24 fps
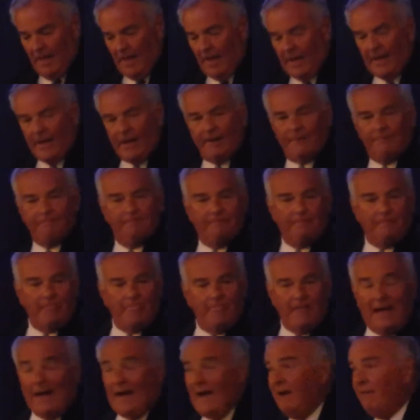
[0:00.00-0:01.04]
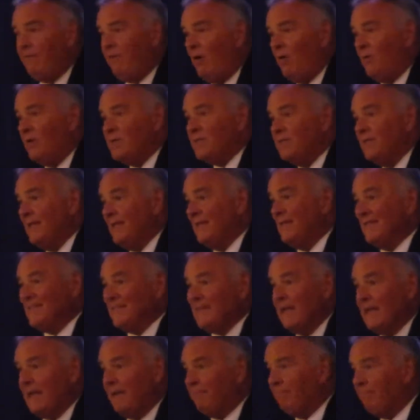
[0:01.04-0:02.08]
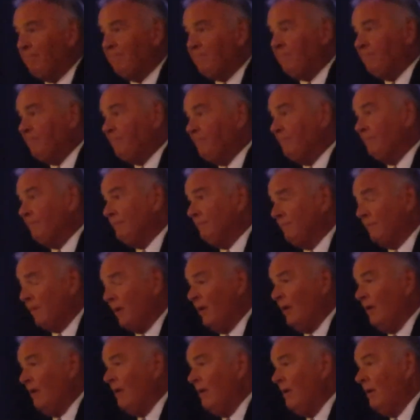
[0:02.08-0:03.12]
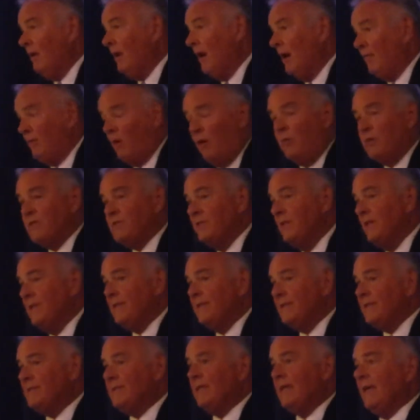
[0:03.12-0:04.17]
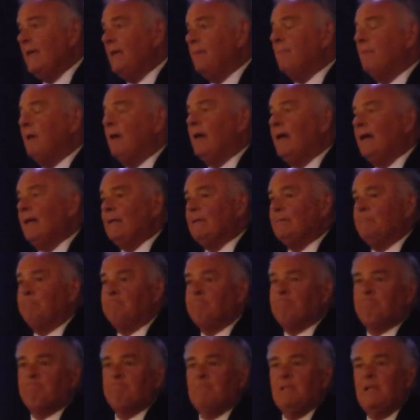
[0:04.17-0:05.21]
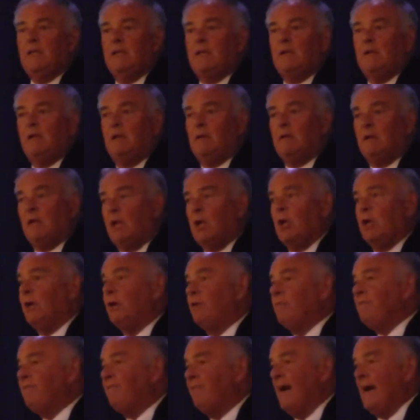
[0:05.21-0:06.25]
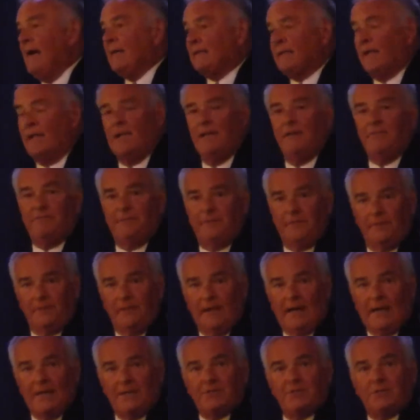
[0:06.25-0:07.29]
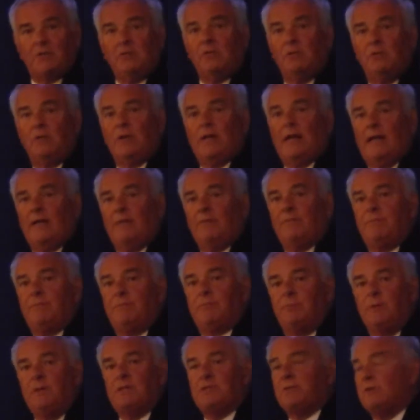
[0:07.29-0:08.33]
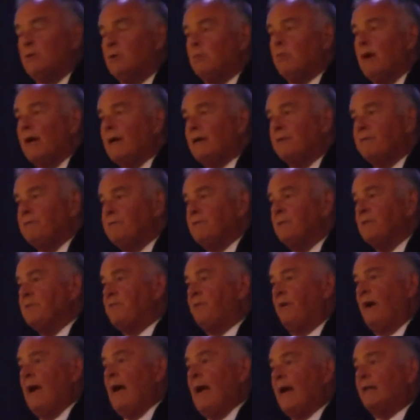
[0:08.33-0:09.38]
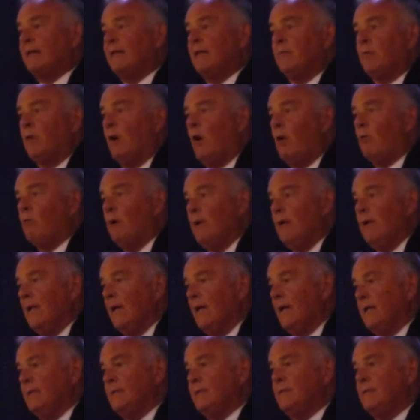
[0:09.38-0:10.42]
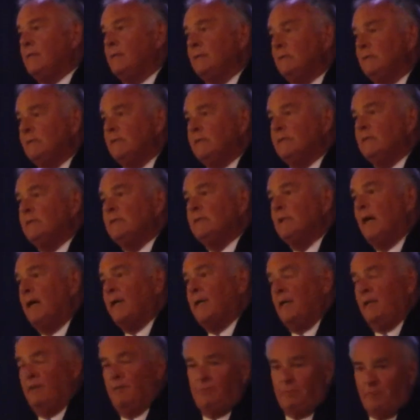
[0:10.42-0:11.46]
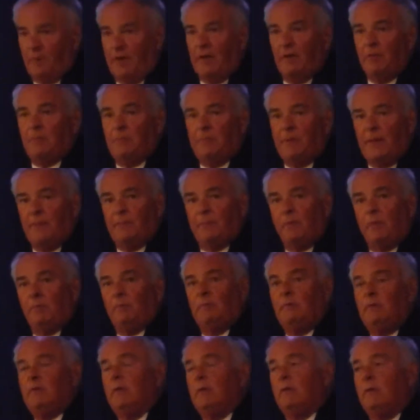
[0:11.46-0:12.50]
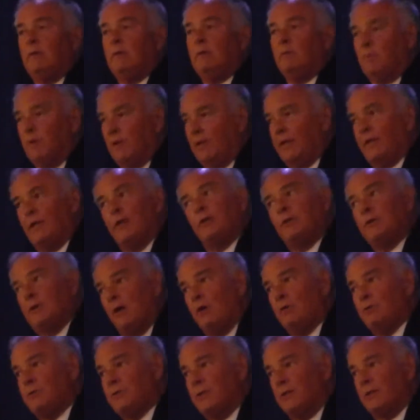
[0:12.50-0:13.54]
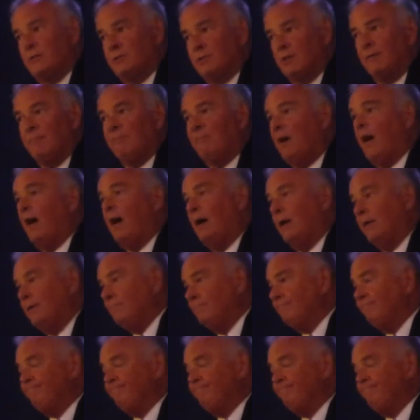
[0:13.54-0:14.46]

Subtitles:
I have always needed a team. I've always needed a team. Little known fact, I left high school, I had three school records in track. They were all relays. I needed three other people, really good coaching, Jim Vaughn.